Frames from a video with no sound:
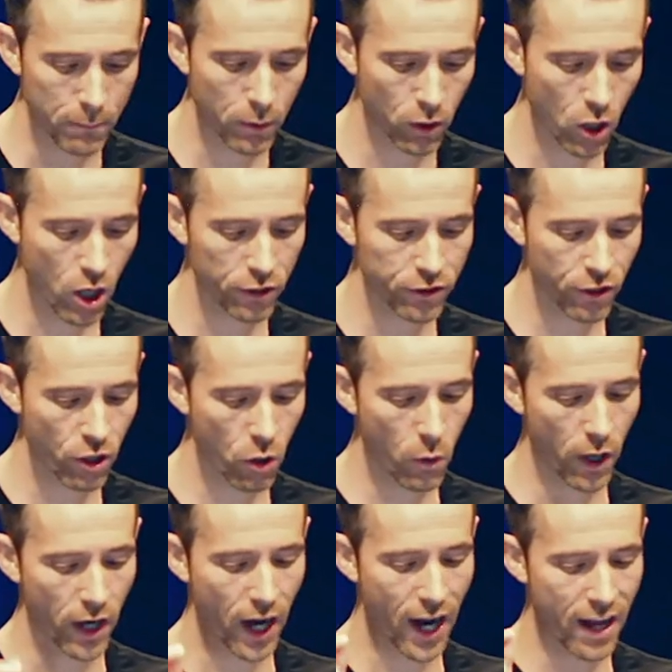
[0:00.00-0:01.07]
and belong to no
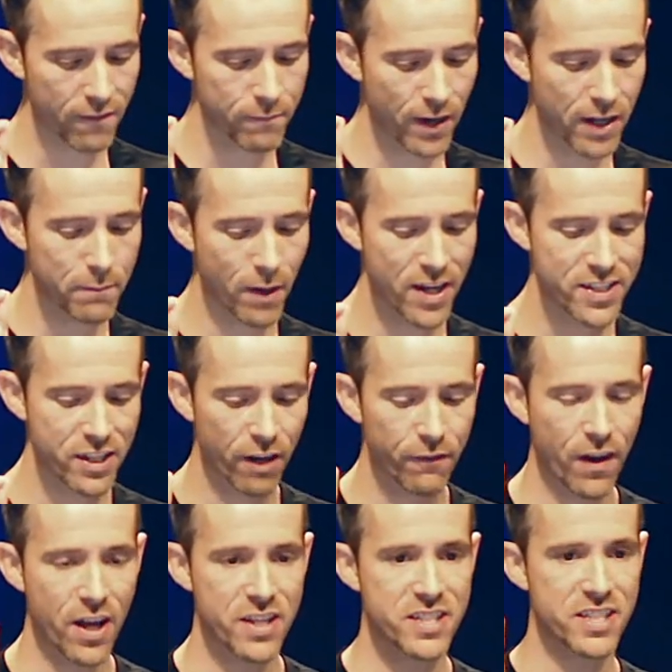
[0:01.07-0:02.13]
one, I have made
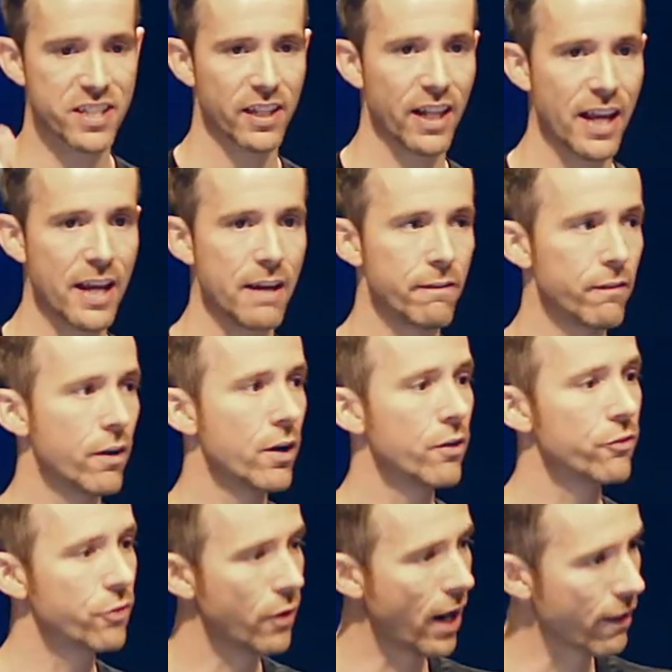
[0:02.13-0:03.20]
myself a slave
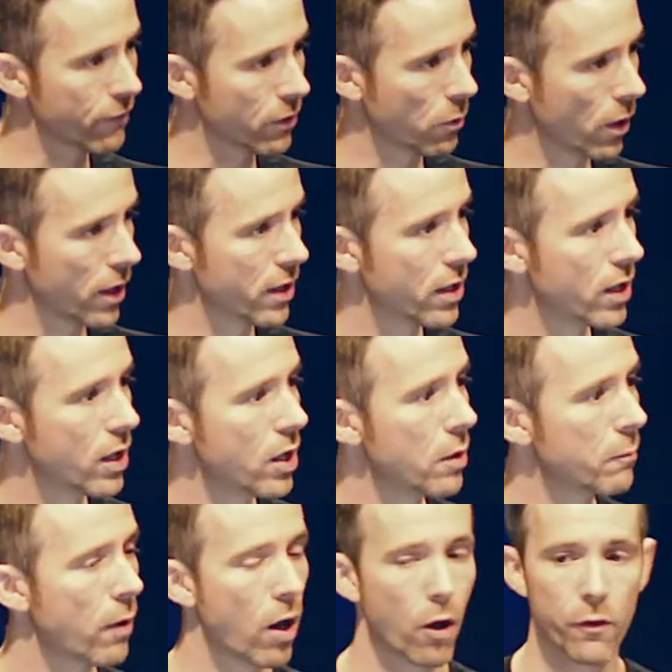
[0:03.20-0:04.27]
to everyone.
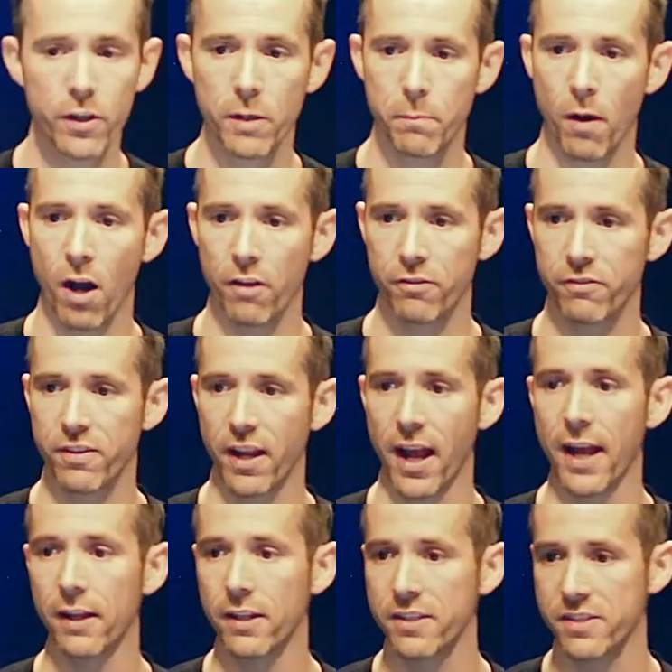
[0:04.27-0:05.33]
Paul the Apostle said,
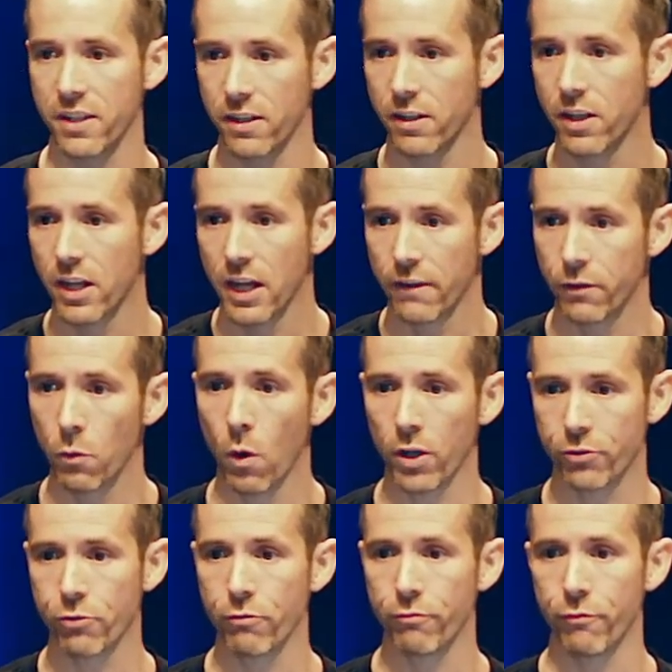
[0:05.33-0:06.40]
hey, listen, if you
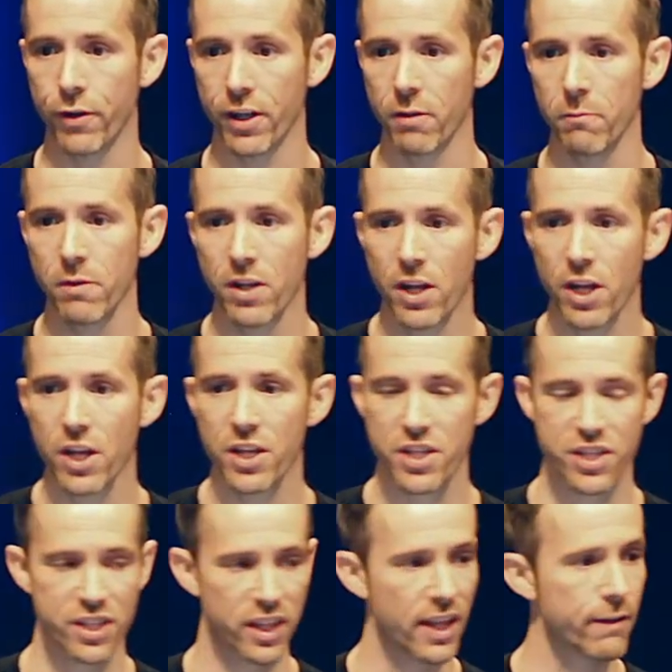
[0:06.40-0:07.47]
want true freedom,
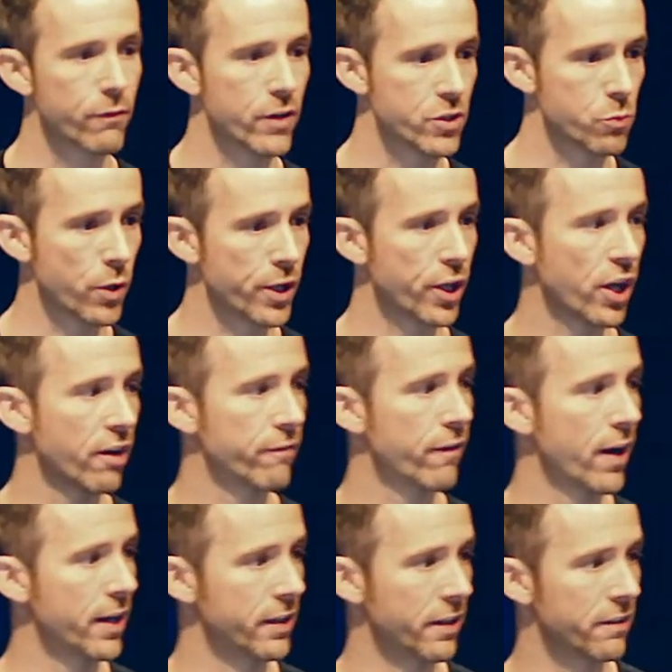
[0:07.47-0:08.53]
slavery is where you're going to
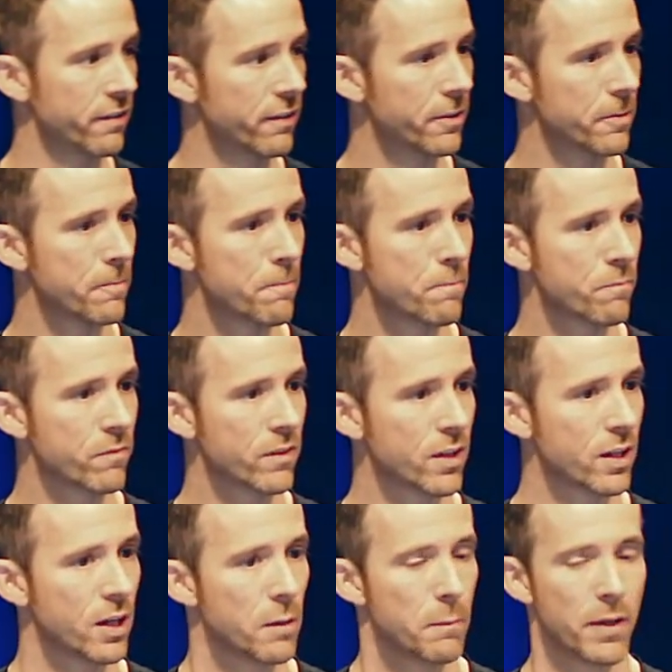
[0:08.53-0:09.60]
find it.
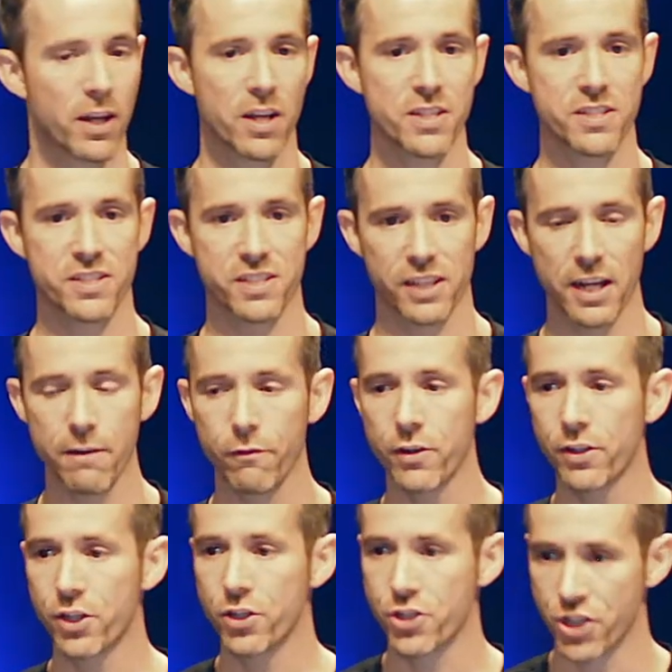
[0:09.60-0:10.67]
Because
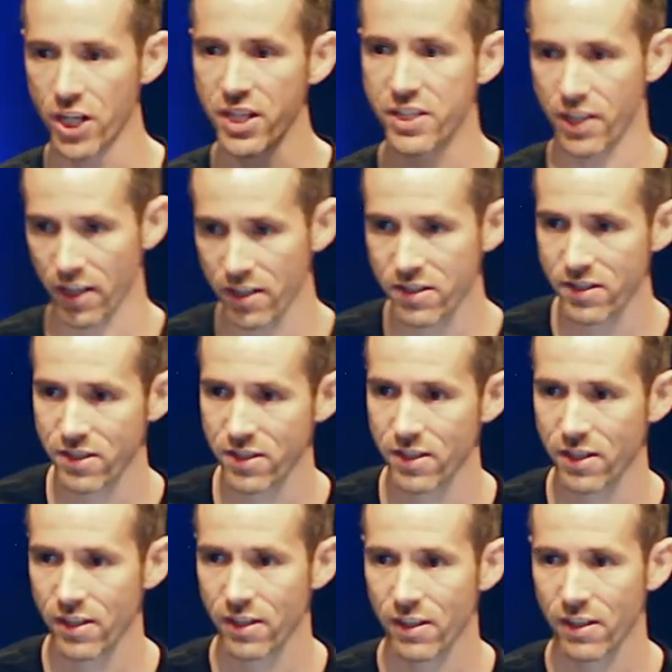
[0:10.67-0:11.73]
slavery to
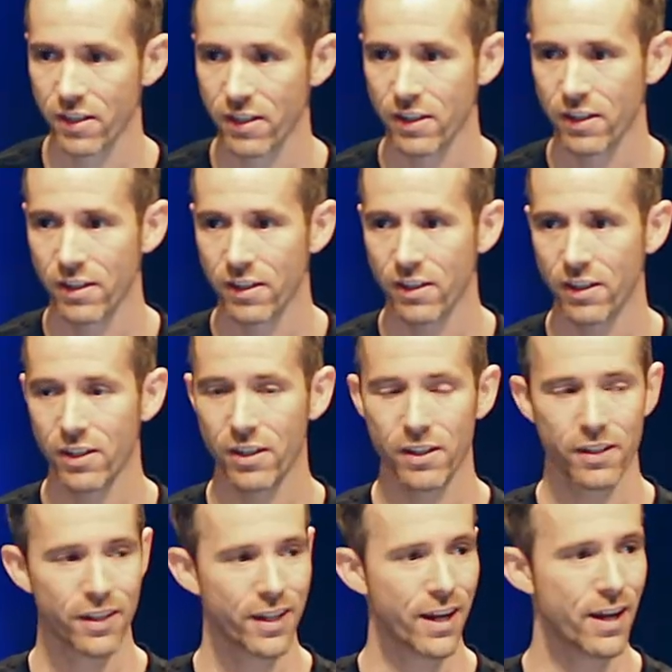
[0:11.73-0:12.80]
Jesus
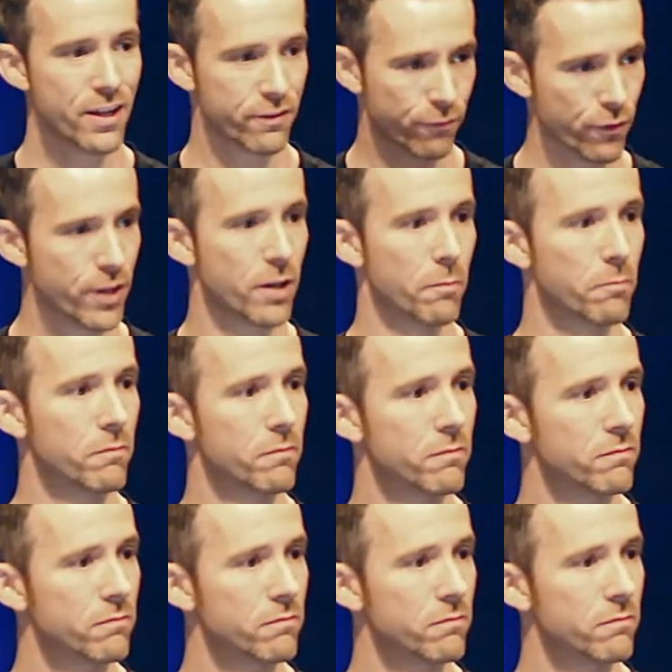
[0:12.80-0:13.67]
is freedom.